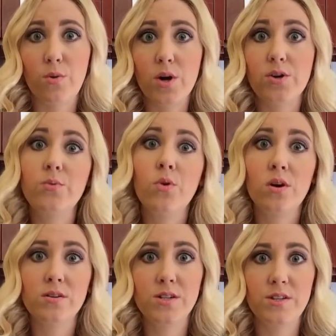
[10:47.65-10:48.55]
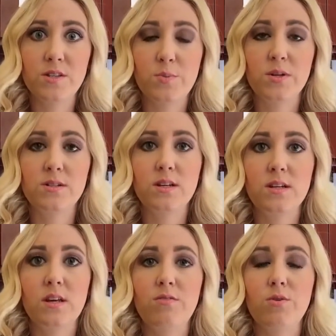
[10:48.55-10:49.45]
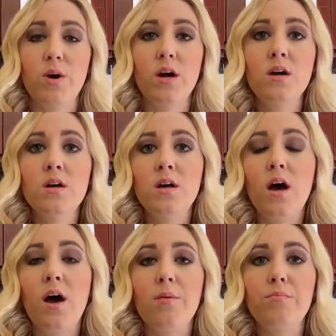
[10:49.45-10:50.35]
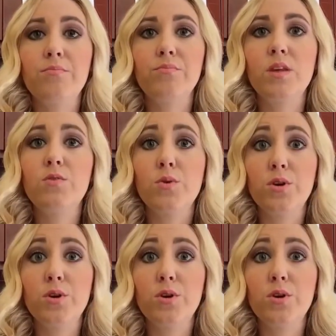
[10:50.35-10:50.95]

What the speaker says: a good word to this person, give you a